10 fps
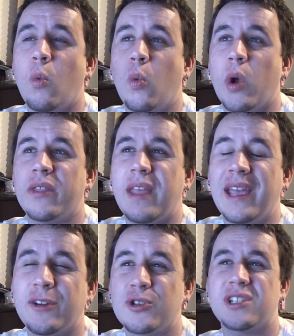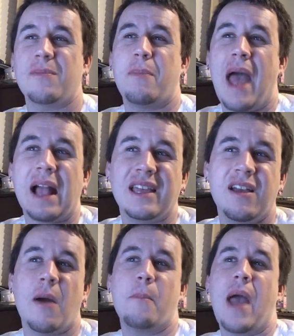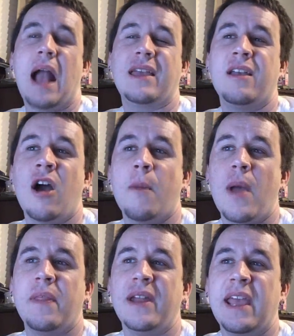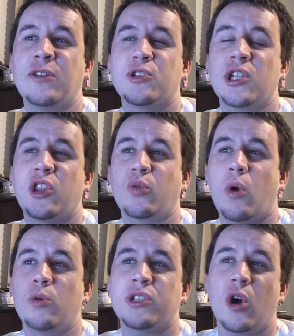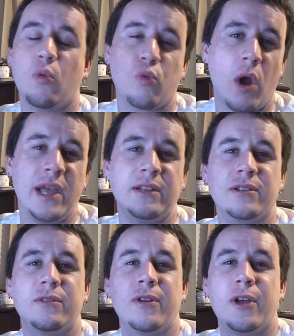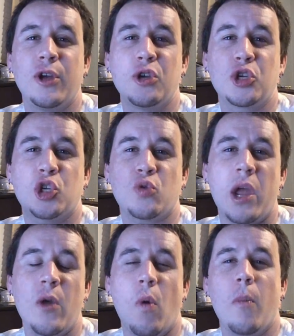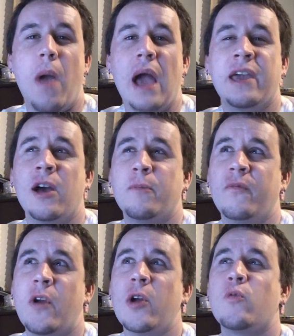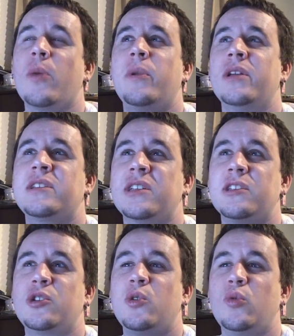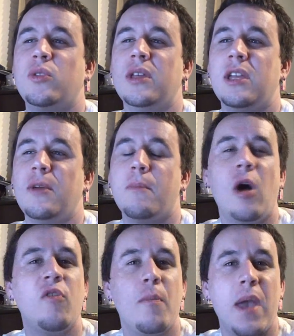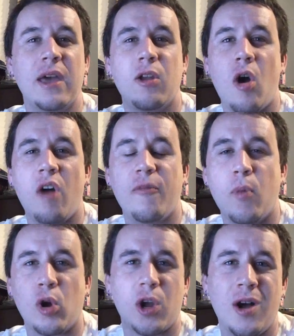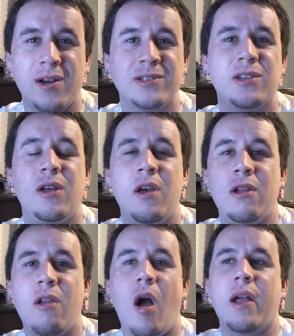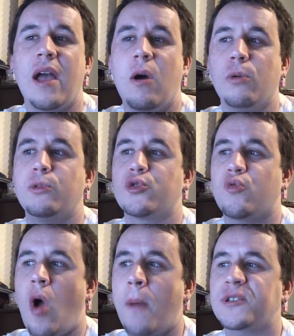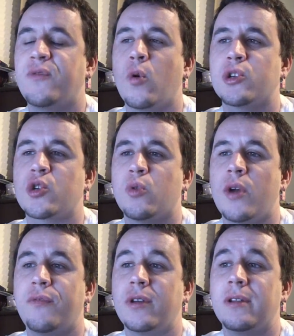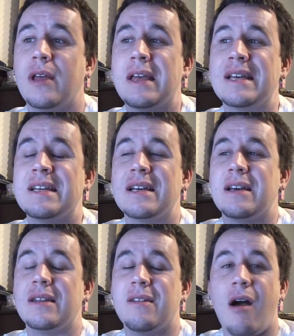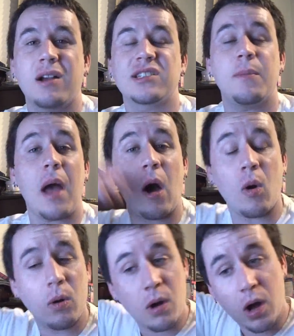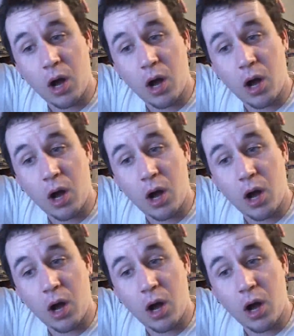with Anderson backing up, and then Anderson throws a right straight while backing up. Very reminiscent to the Melvin Manhoff, Mark Hunt knockout. Drops Forrest Griffin, knocks him out.